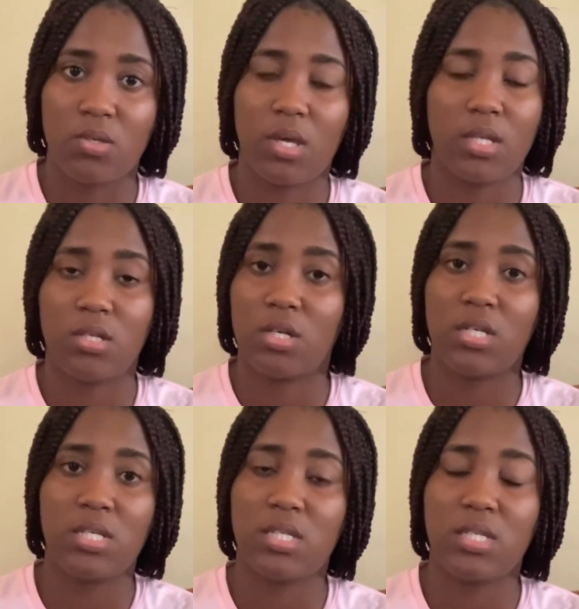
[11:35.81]
You get your
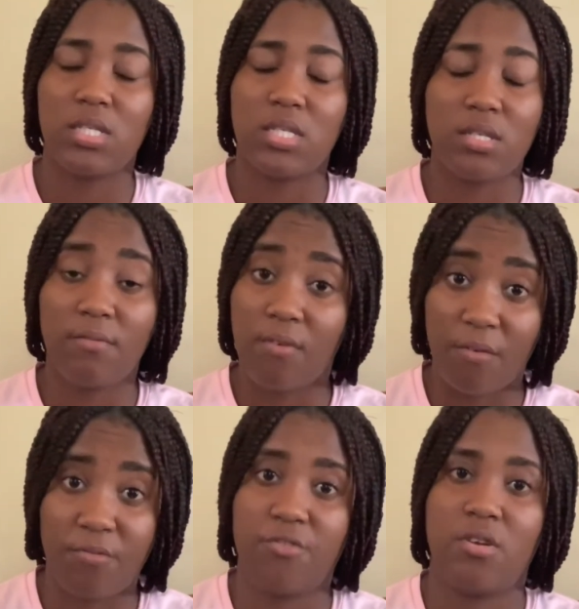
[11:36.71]
TCC for
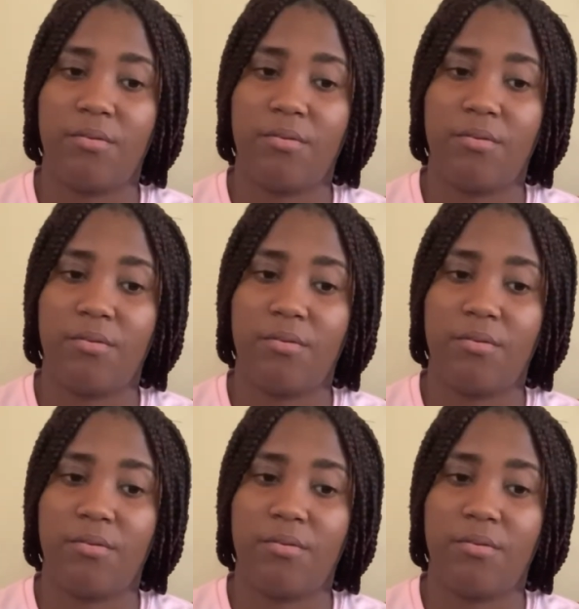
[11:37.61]
free.